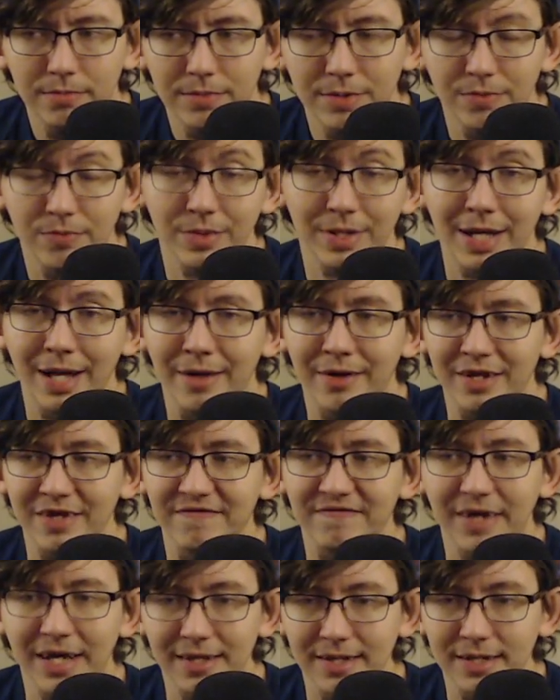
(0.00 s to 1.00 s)
in reality
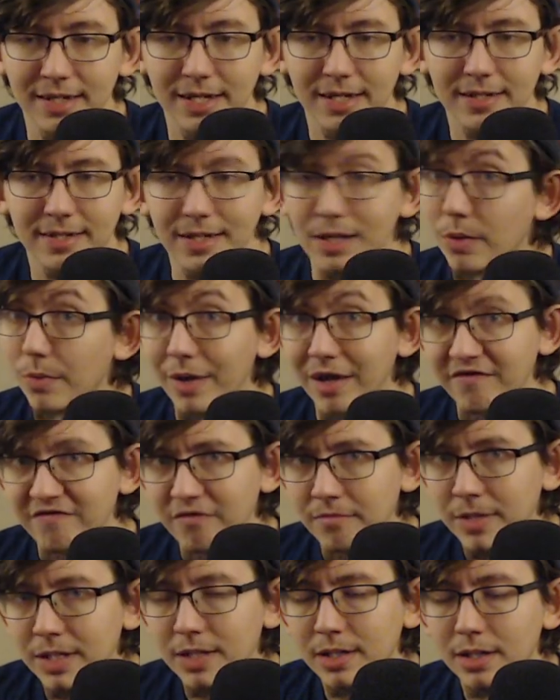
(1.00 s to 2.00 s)
I've kind of needed to get away
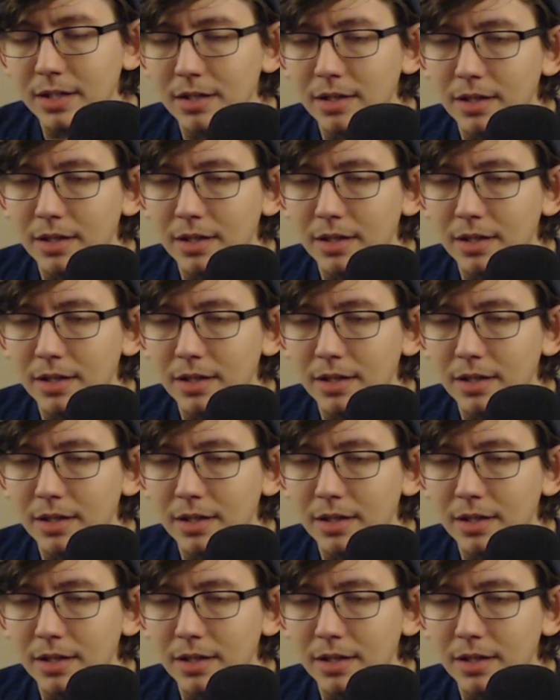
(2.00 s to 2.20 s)
from it.